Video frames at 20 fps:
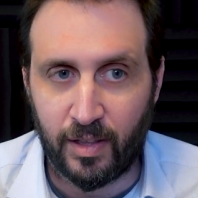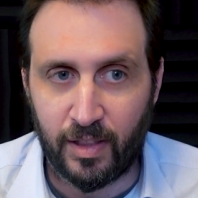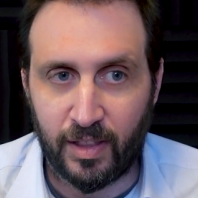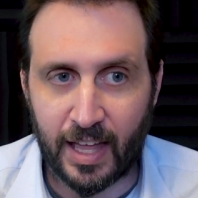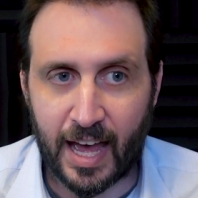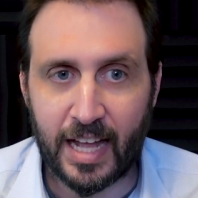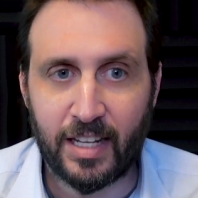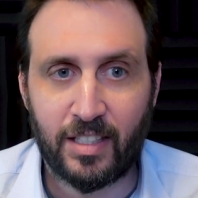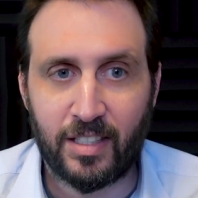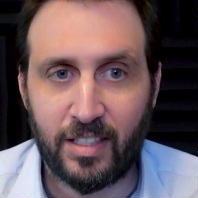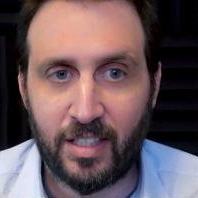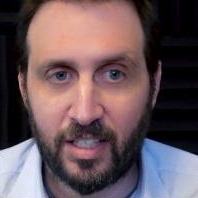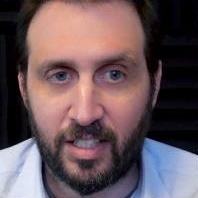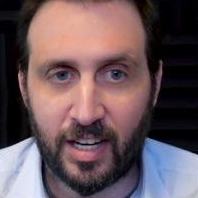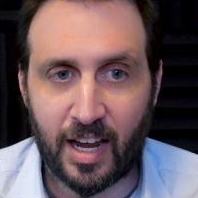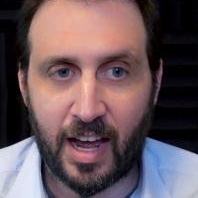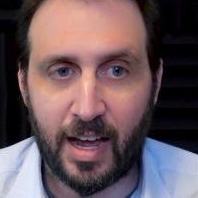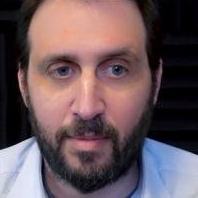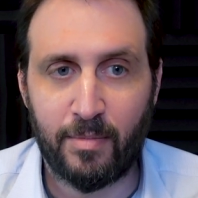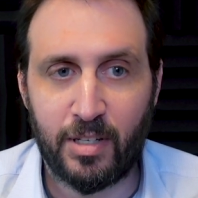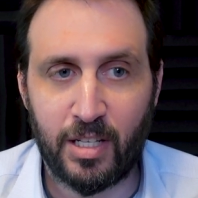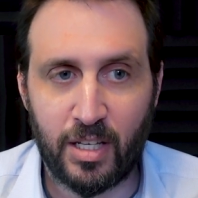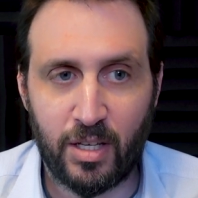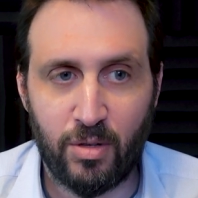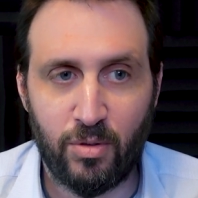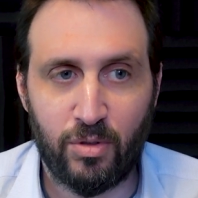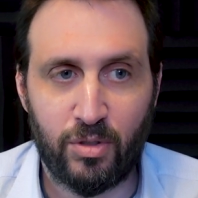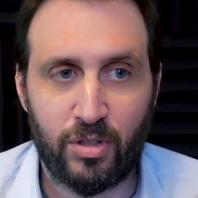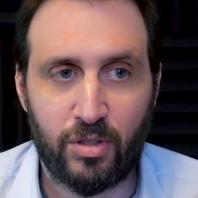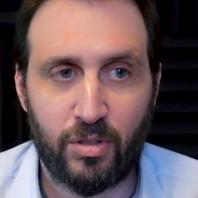that's the time to
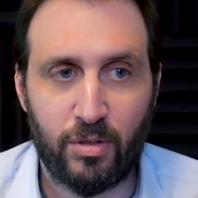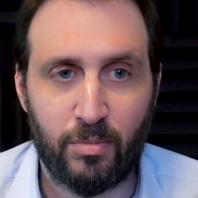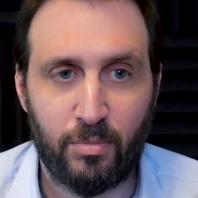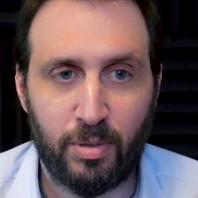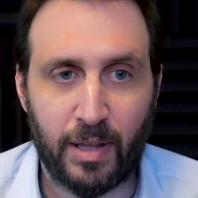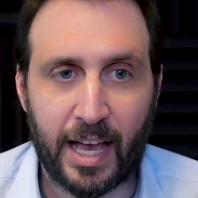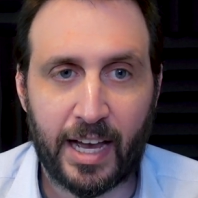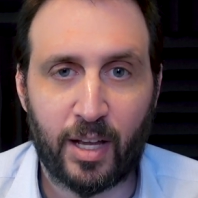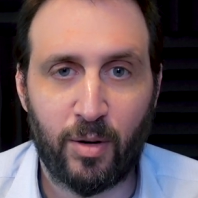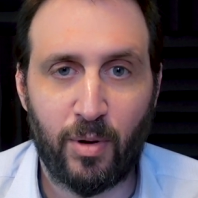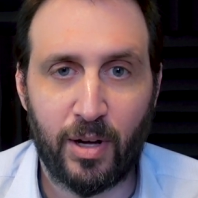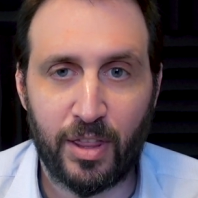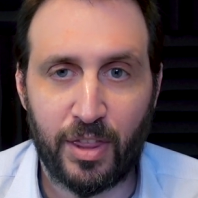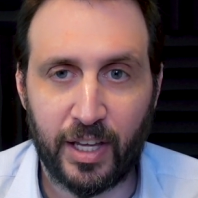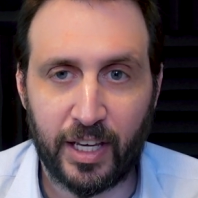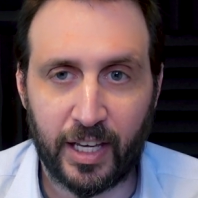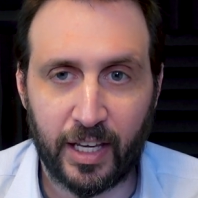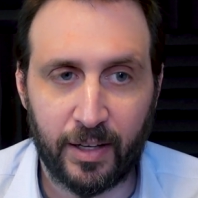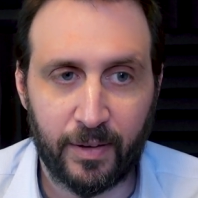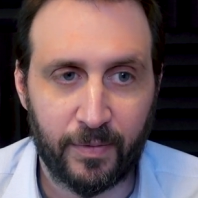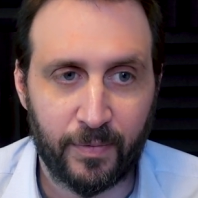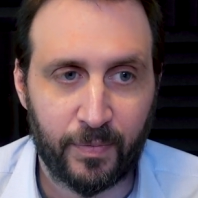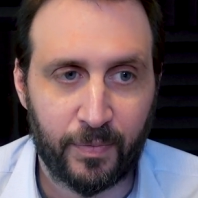use black and white thinking.